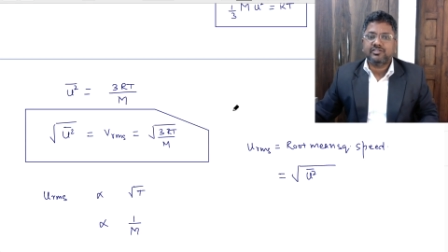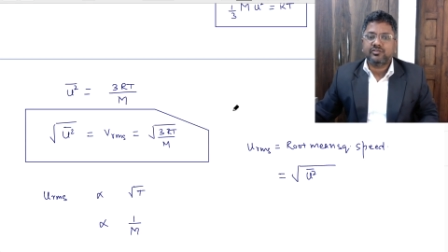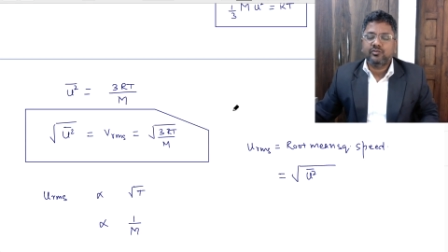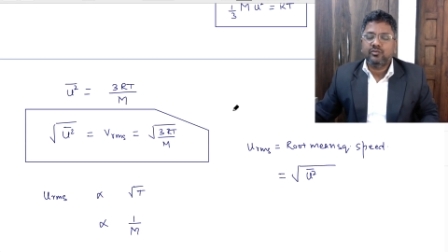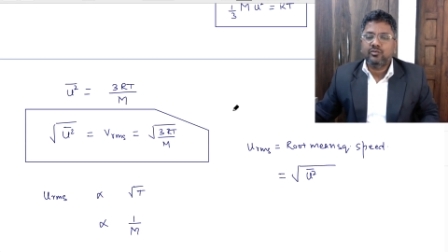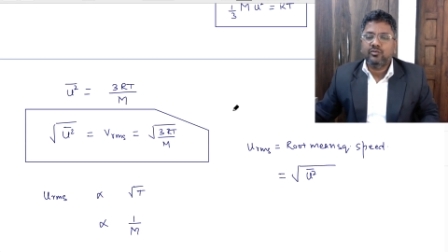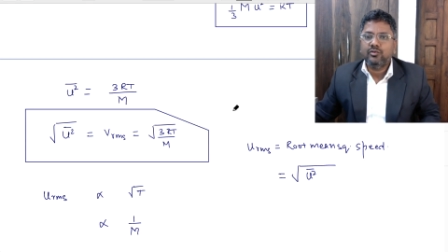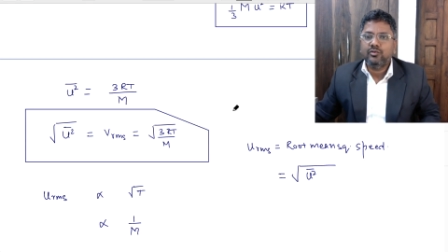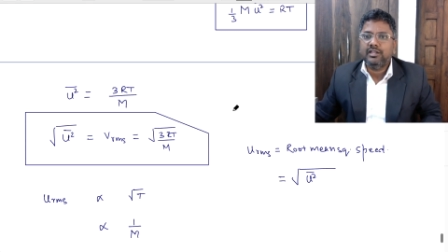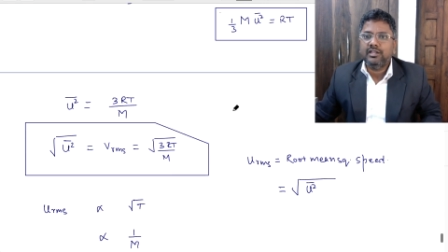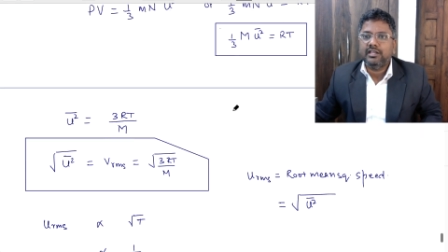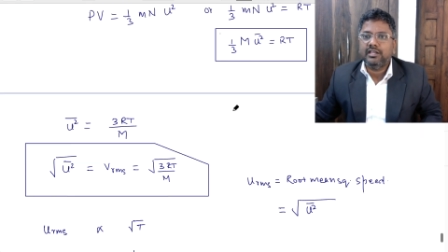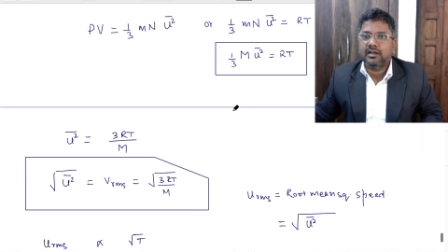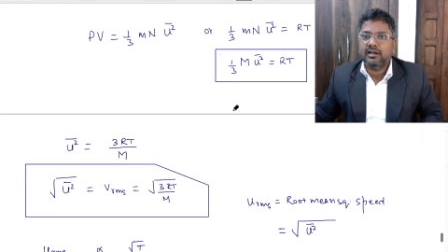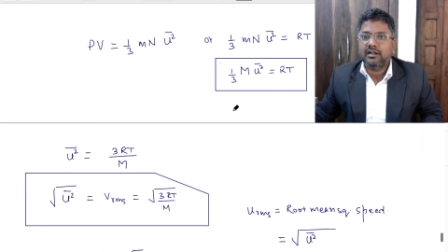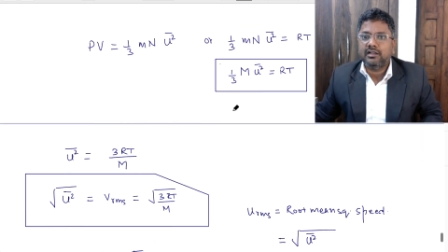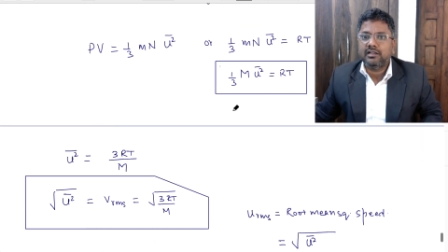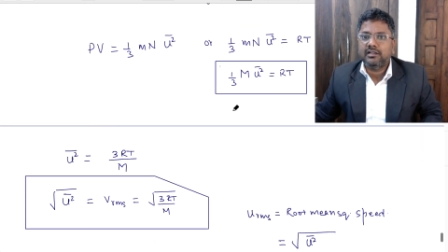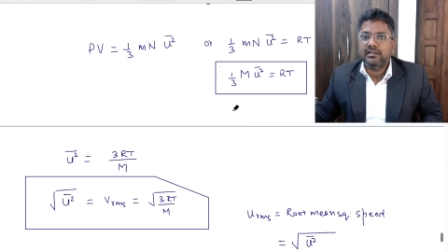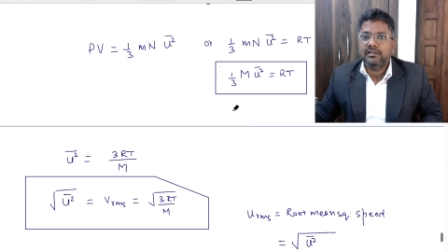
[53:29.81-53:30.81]
only
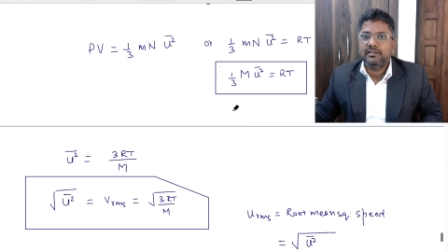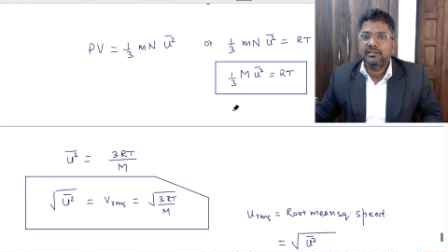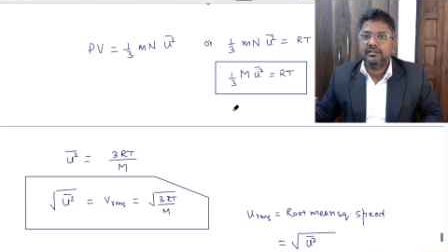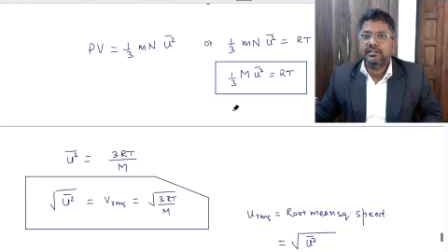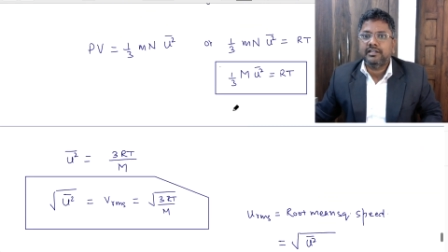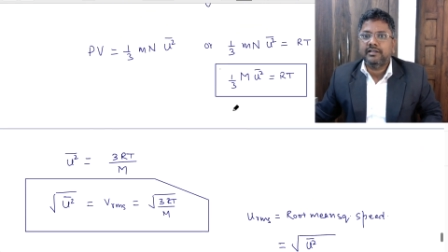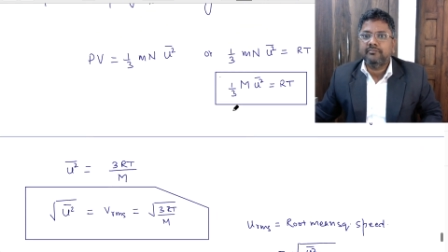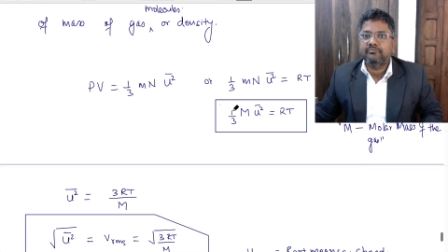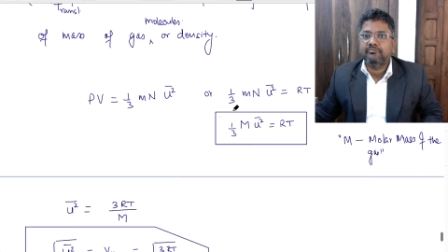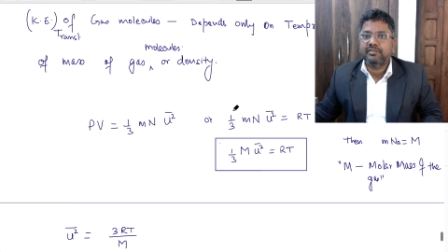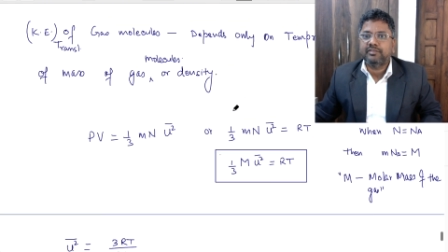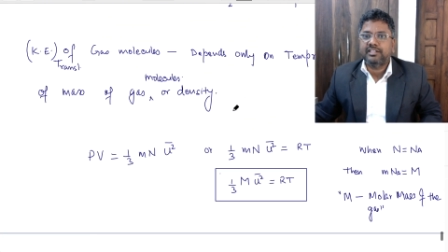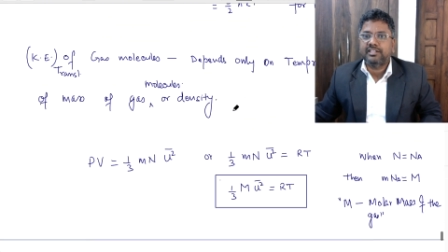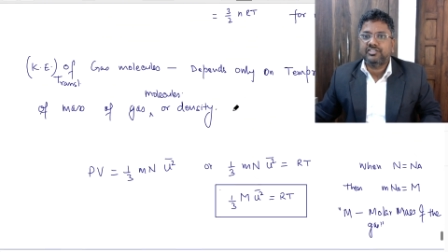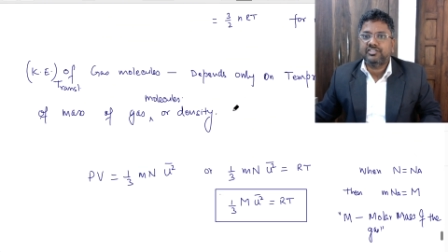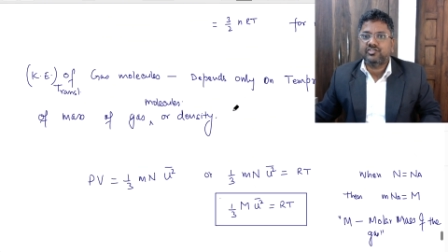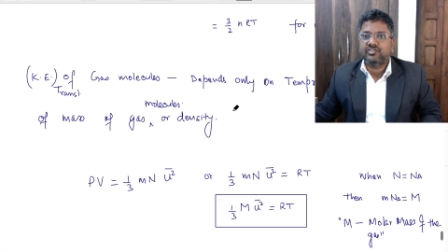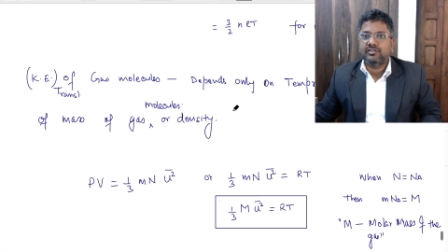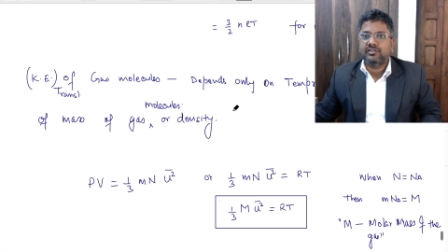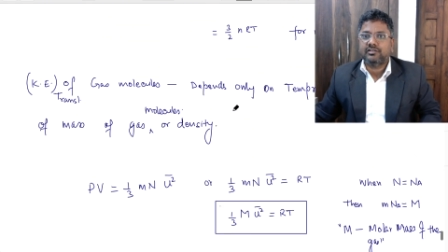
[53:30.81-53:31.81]
on
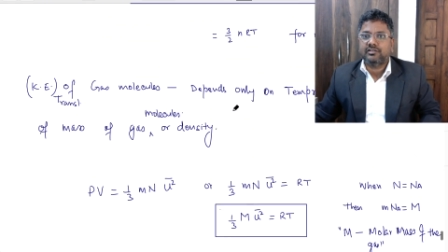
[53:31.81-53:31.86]
temperature.